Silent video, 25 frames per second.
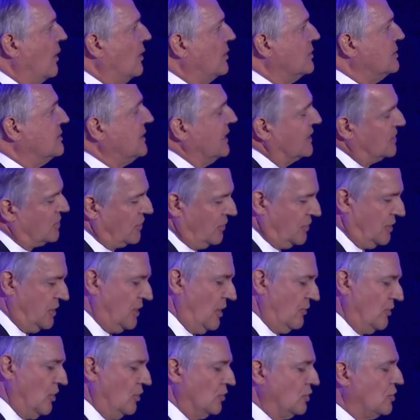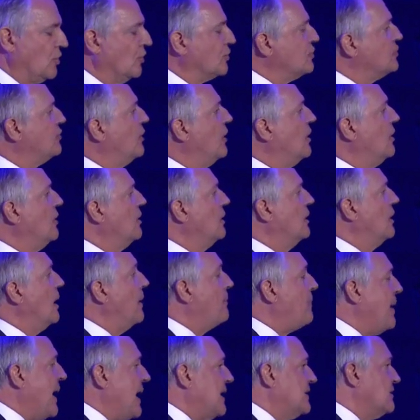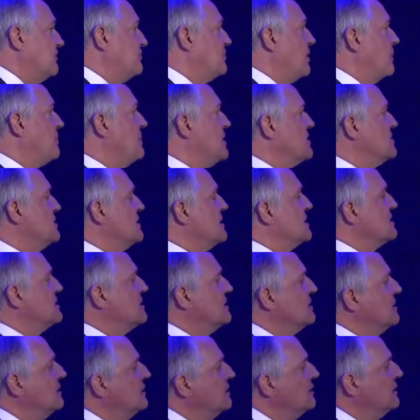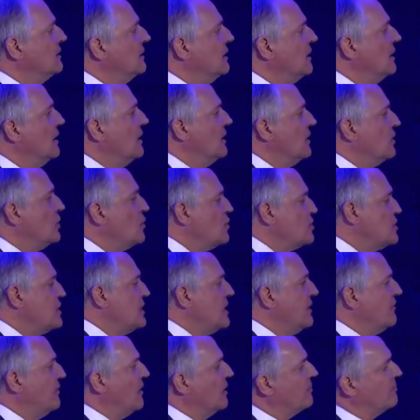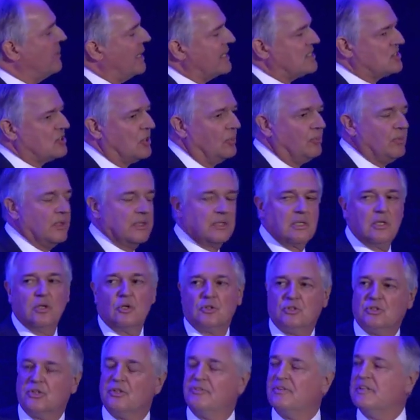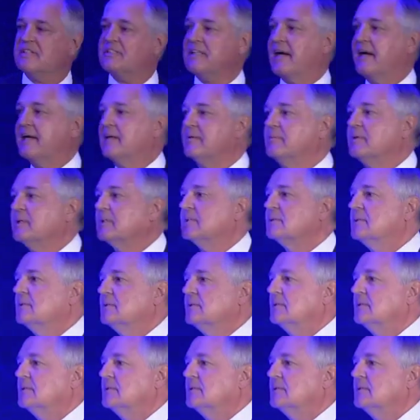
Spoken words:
things under your own control, a part of your business, usually run by someone close to retirement.